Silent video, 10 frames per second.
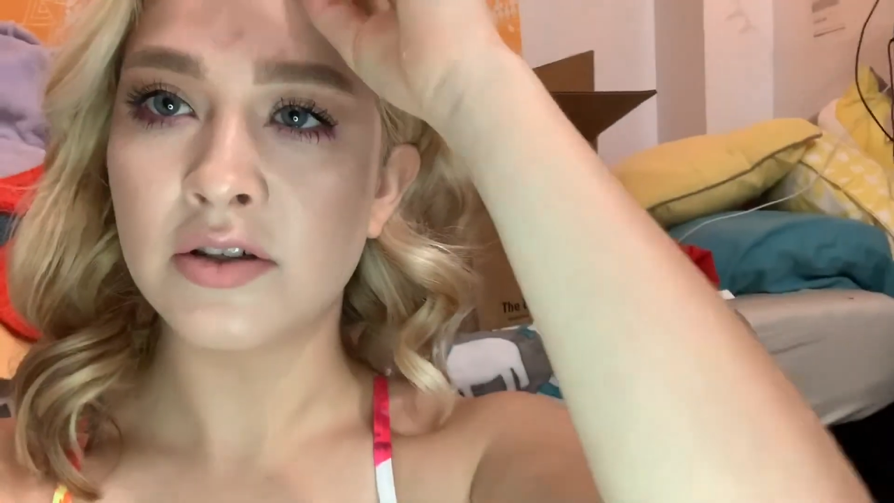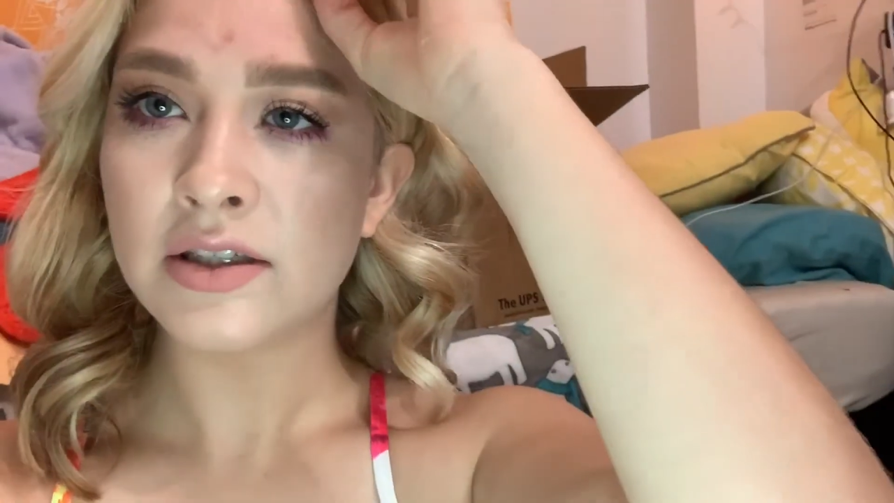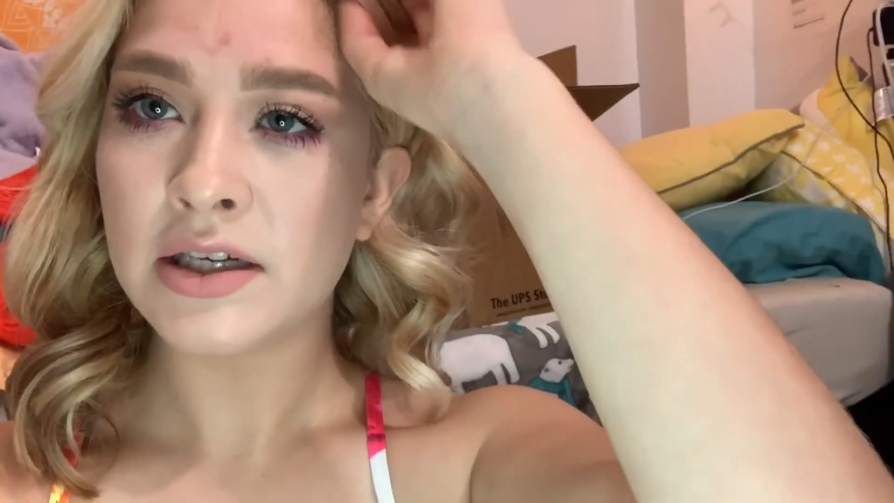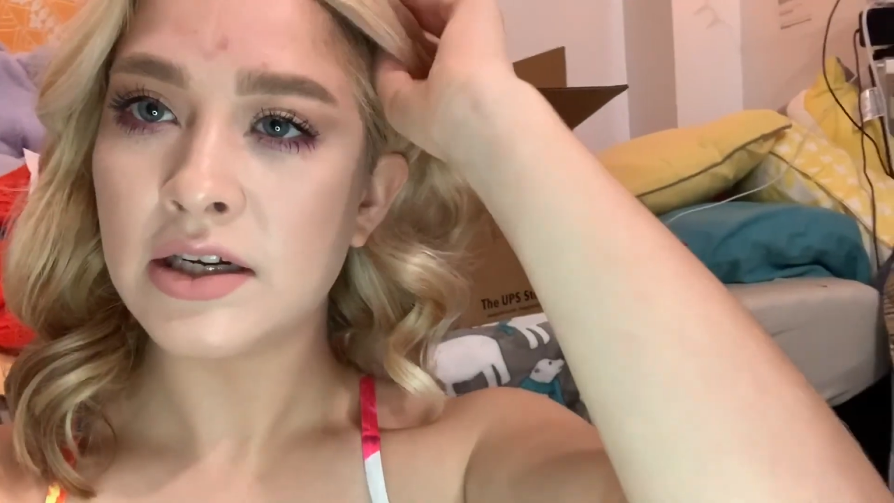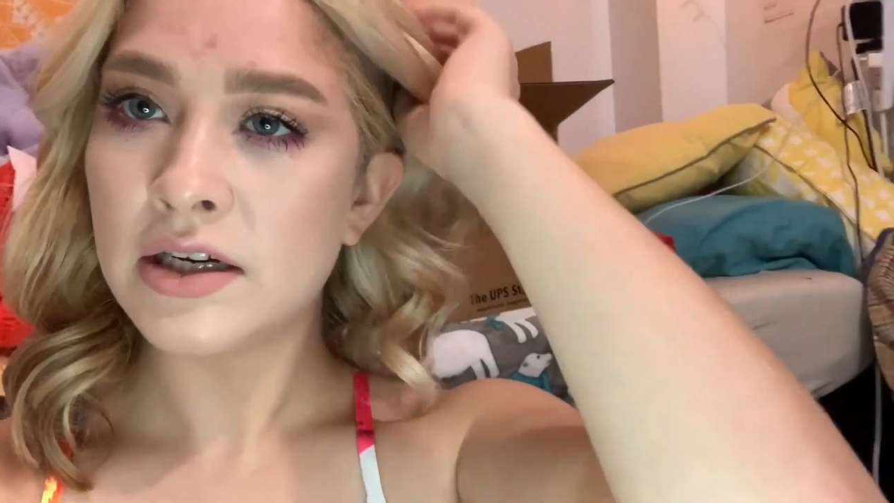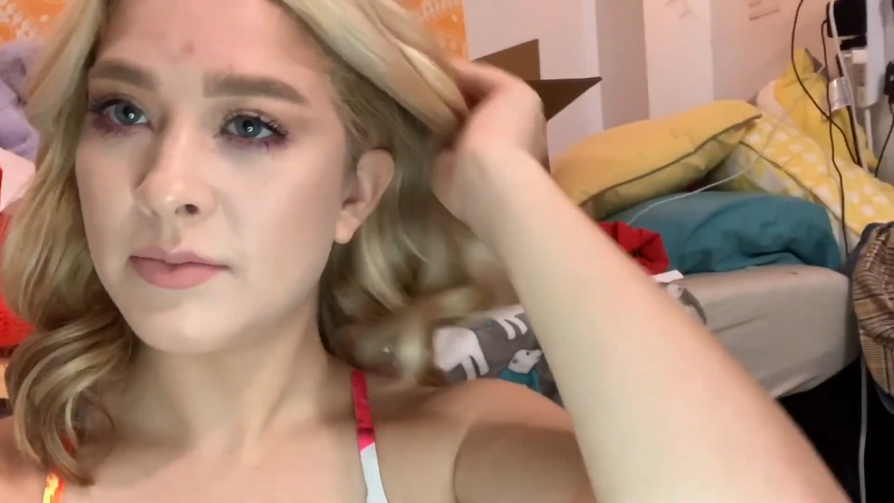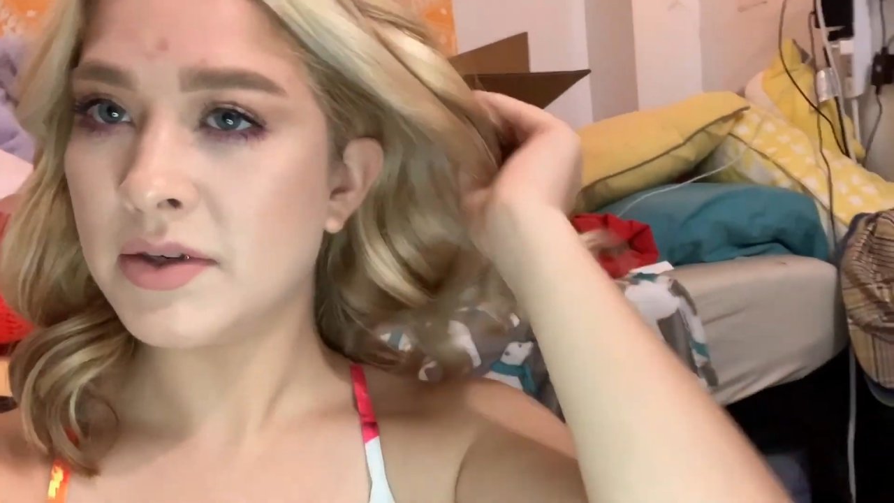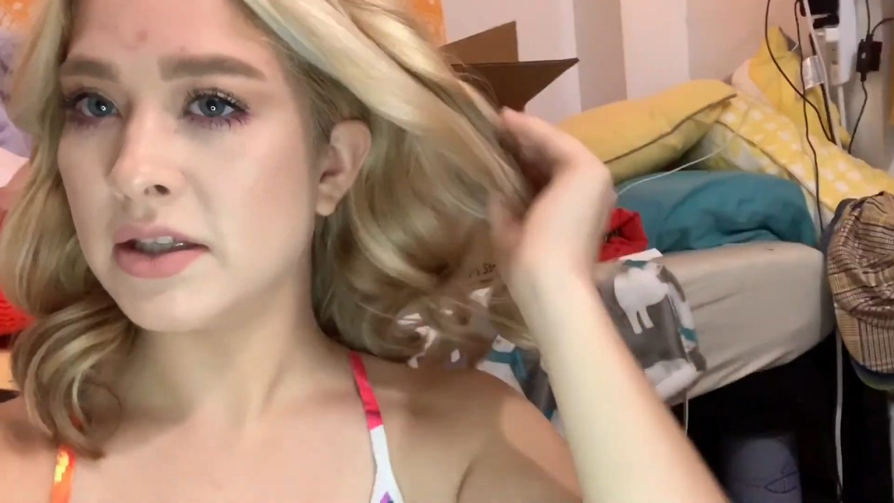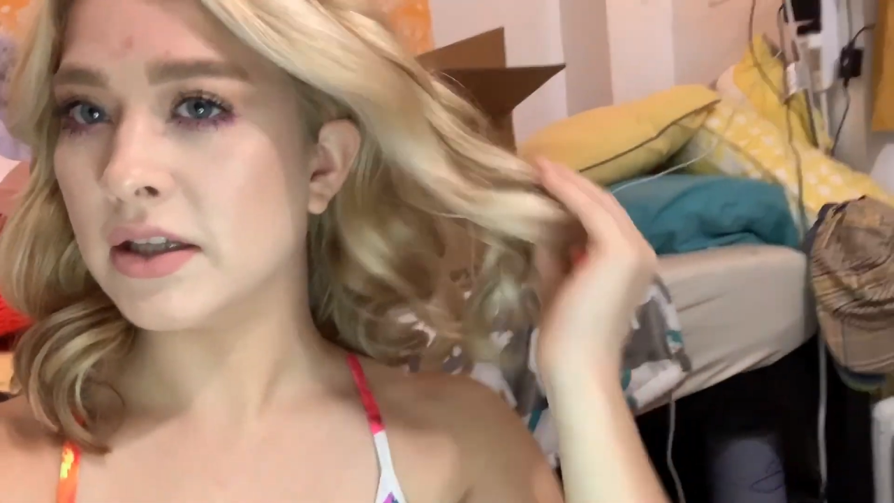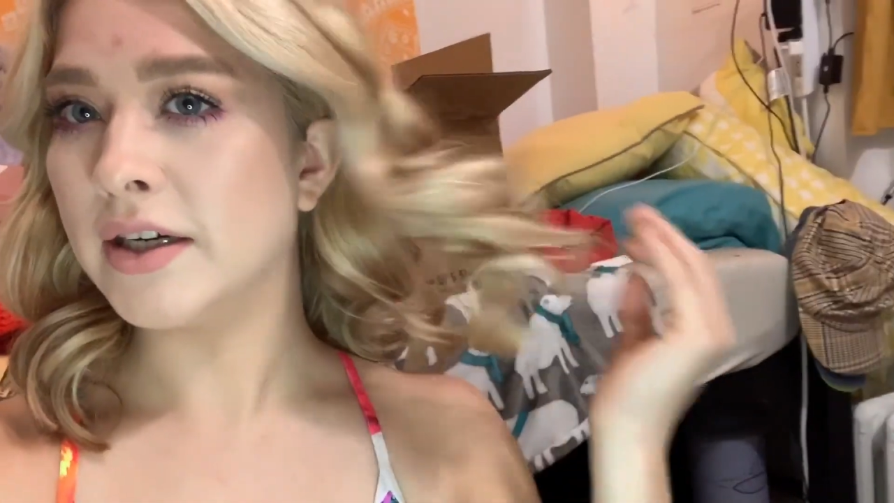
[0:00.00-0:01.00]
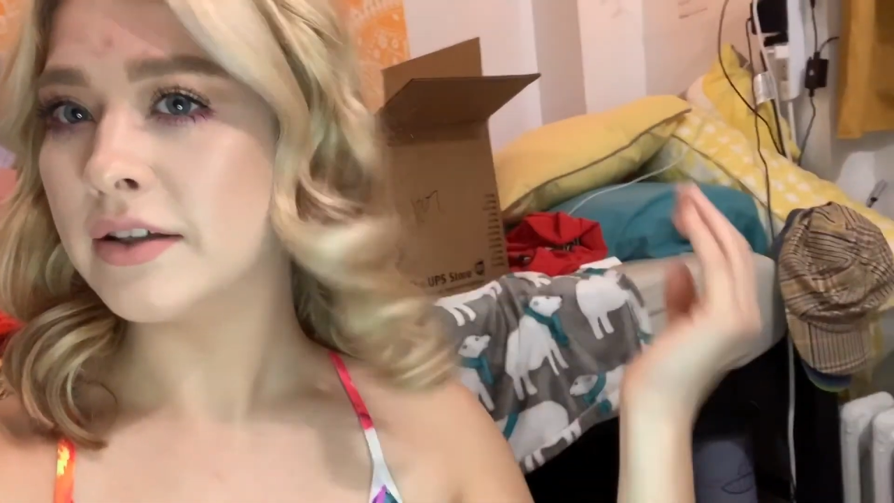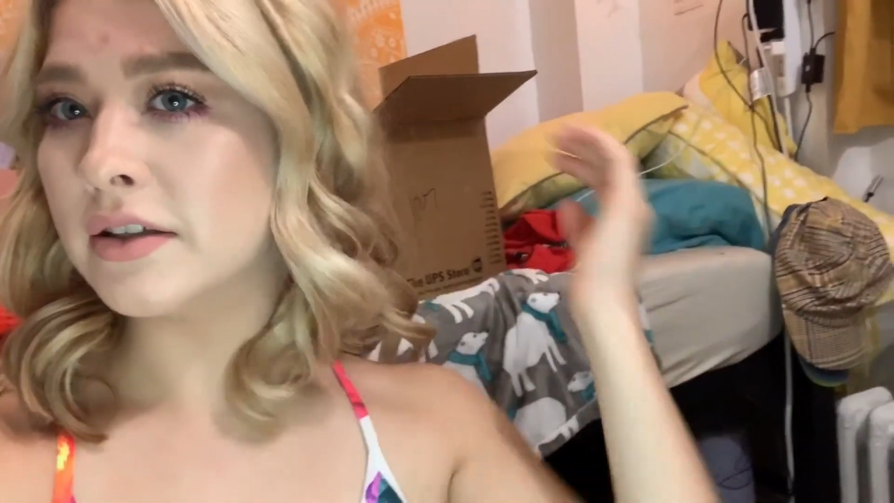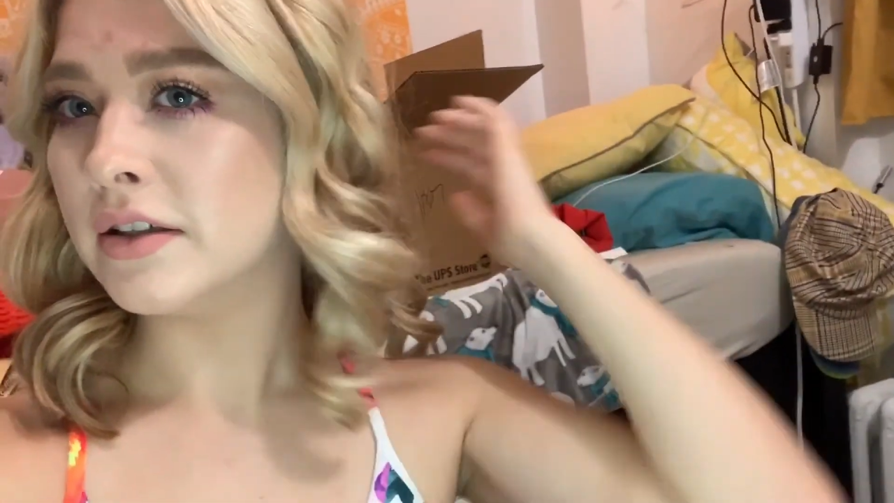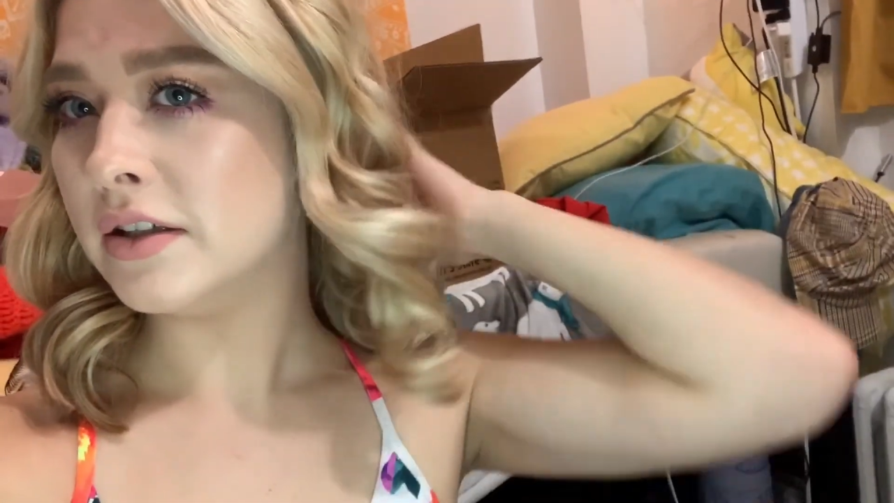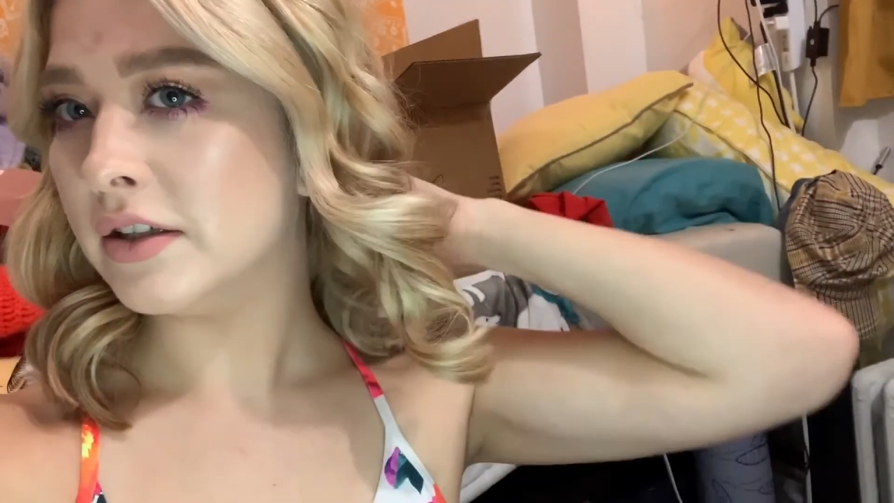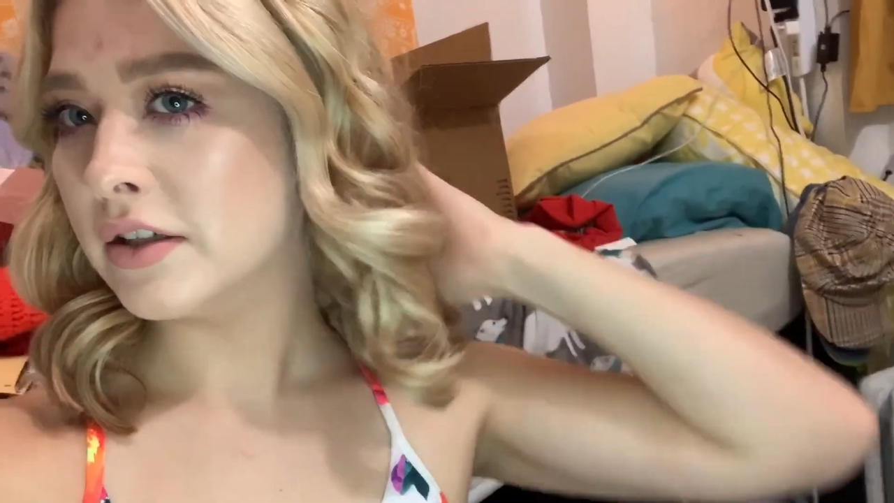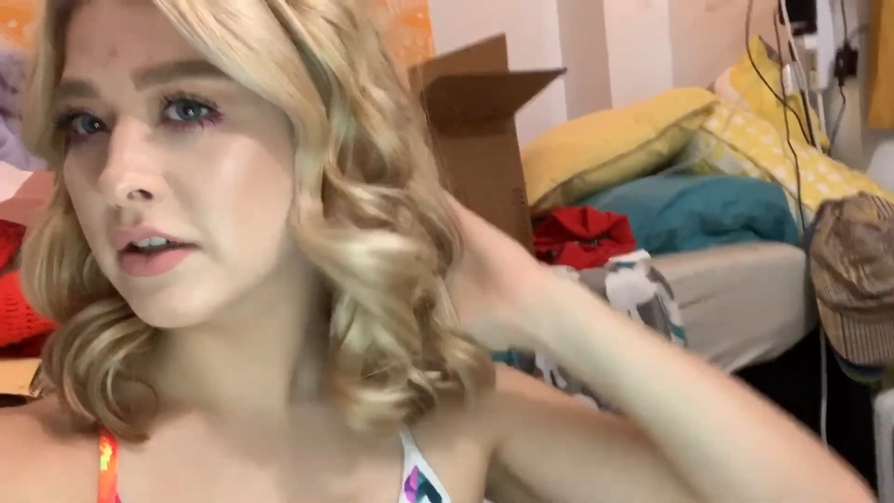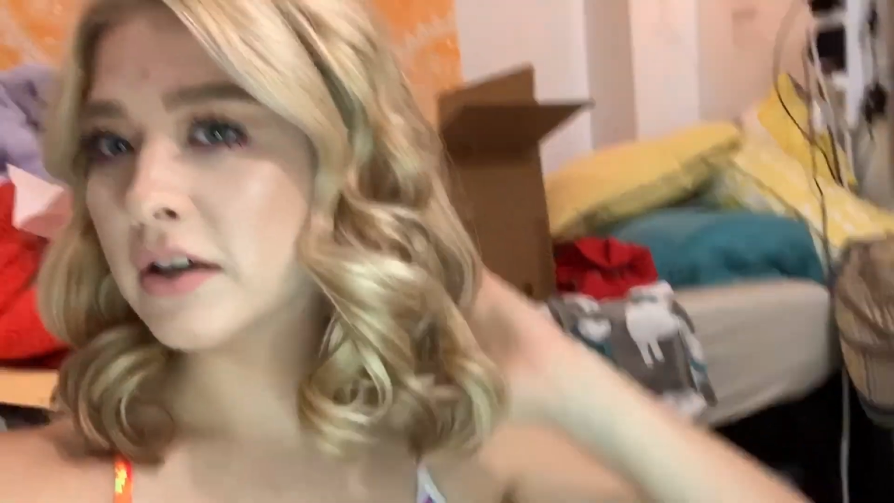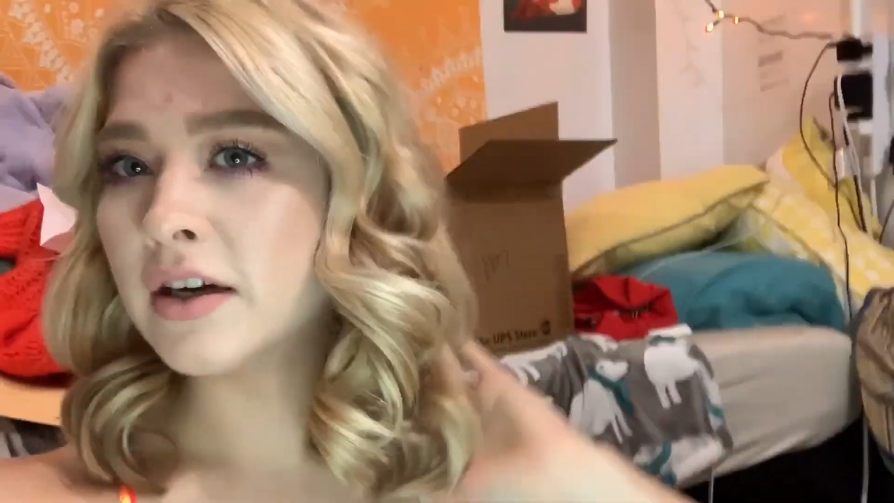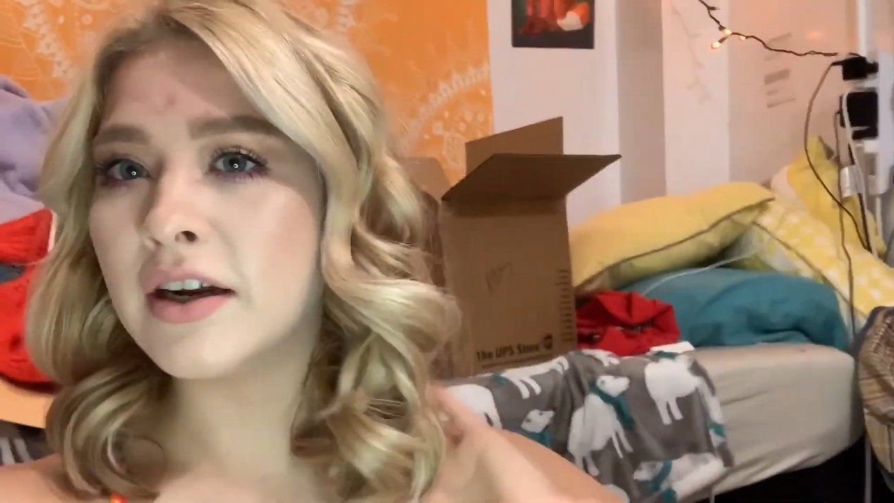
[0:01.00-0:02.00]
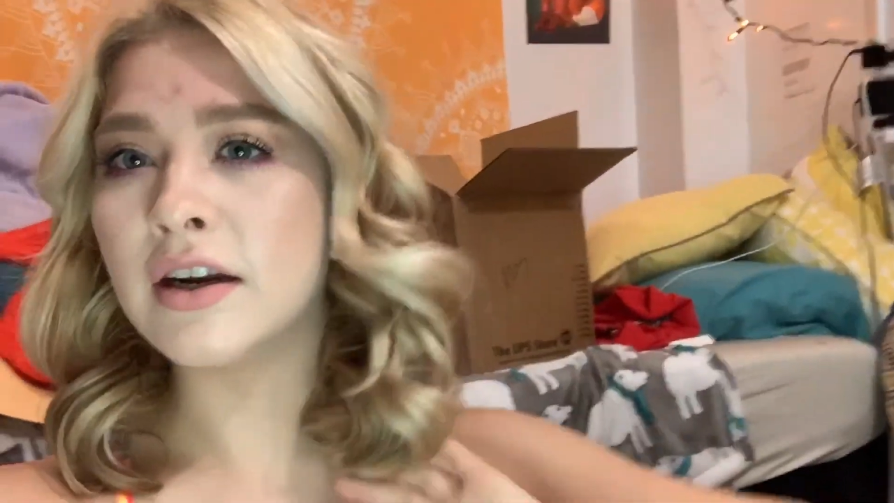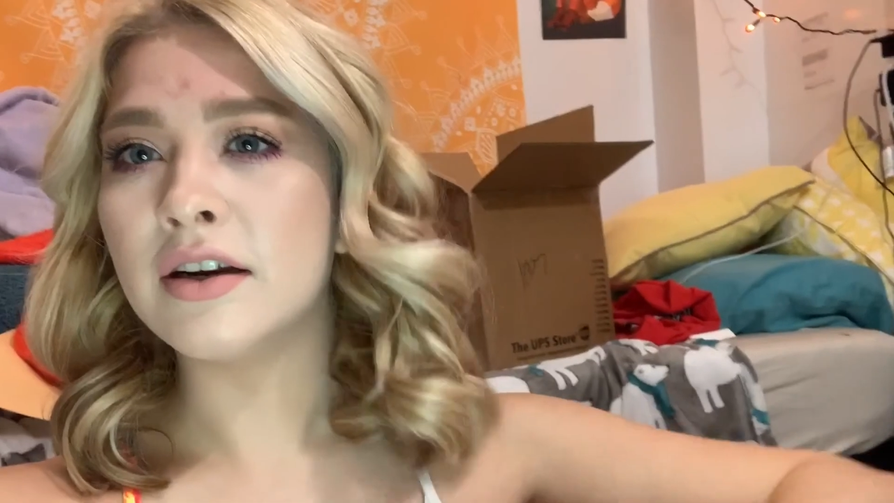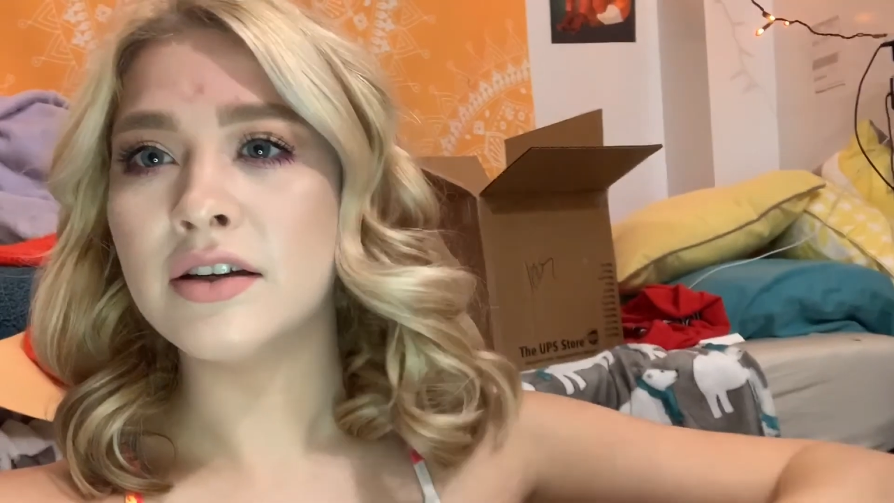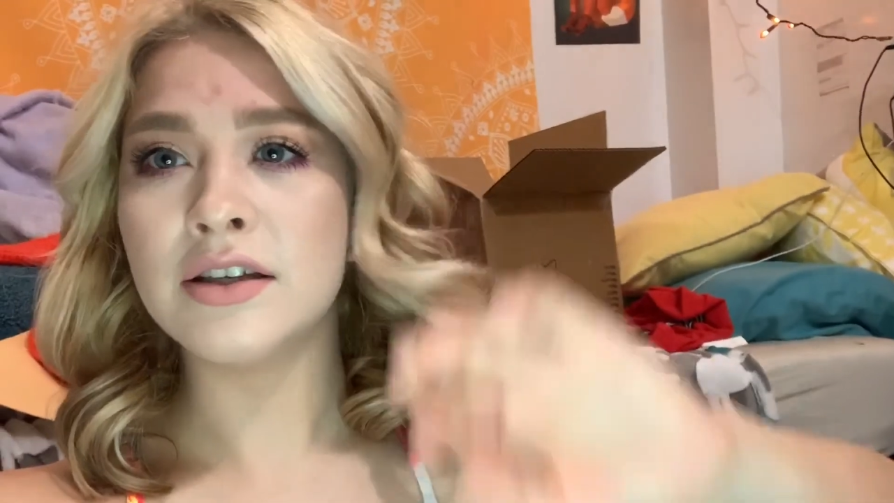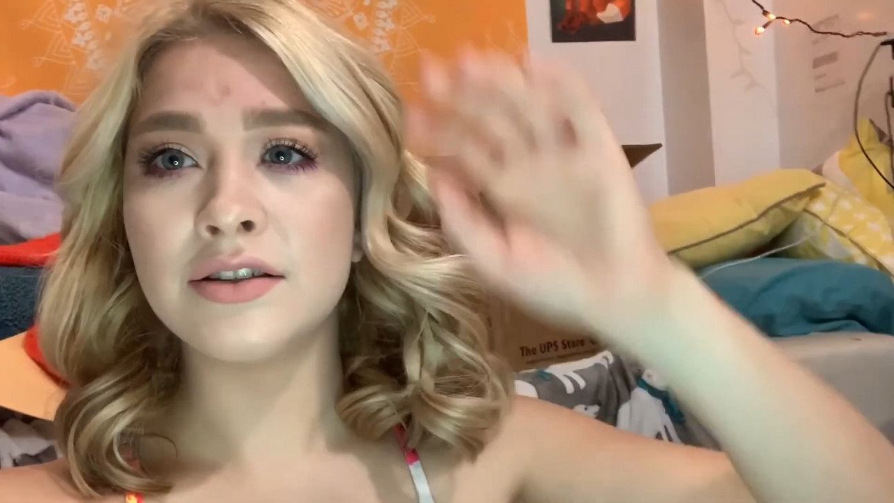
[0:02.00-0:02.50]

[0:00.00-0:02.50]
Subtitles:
time in like a year and